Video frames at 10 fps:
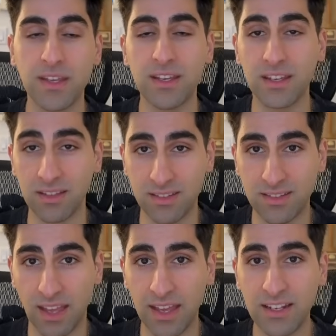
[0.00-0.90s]

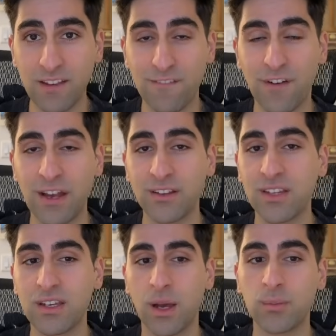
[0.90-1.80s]
Instead, he
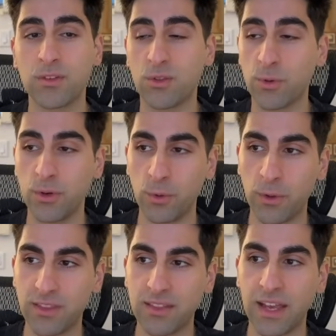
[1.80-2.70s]
finally comes through
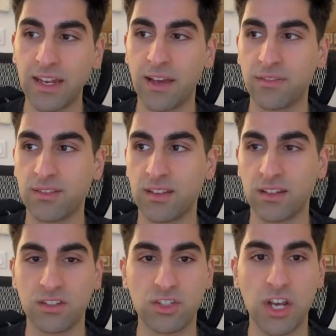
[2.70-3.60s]
with knight
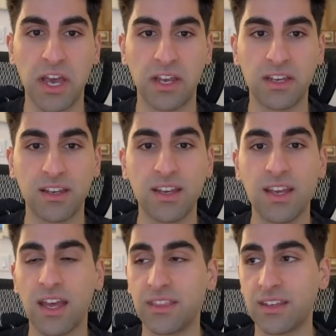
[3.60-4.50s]
f6 check,
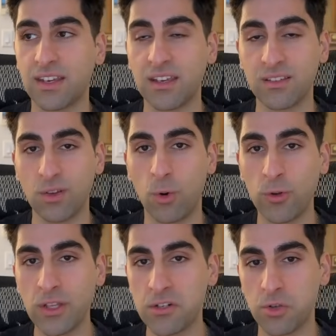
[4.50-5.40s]
and the king's
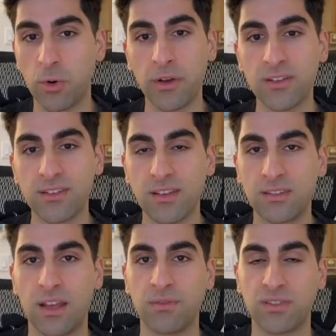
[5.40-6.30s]
only choice
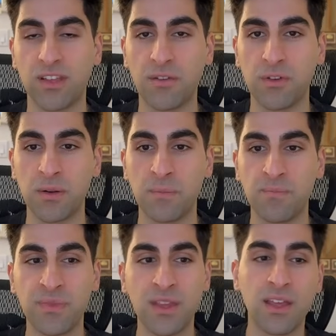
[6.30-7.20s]
is f7.
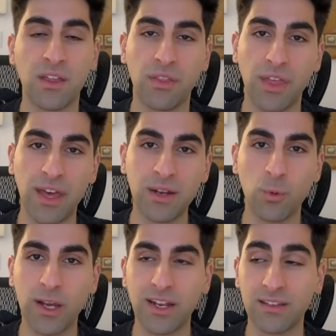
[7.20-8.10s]
Then
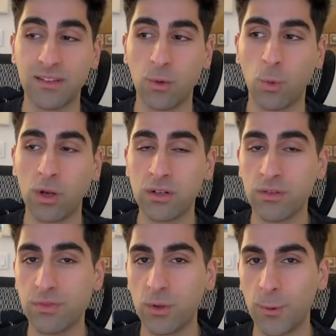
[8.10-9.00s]
white has a
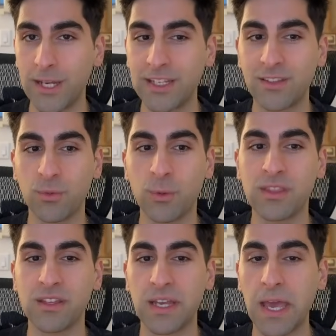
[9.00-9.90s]
wonderful way to
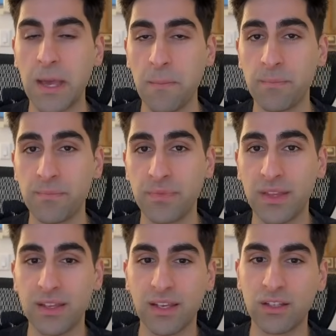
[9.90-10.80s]
win the game.
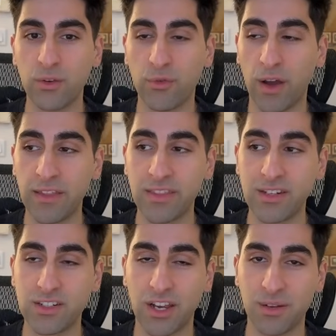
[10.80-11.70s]
Can you find the
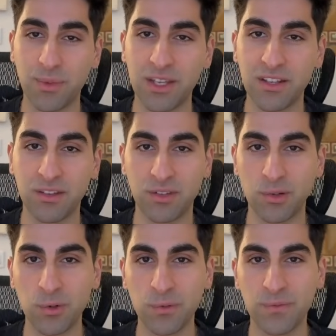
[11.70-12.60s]
checkmate in 2?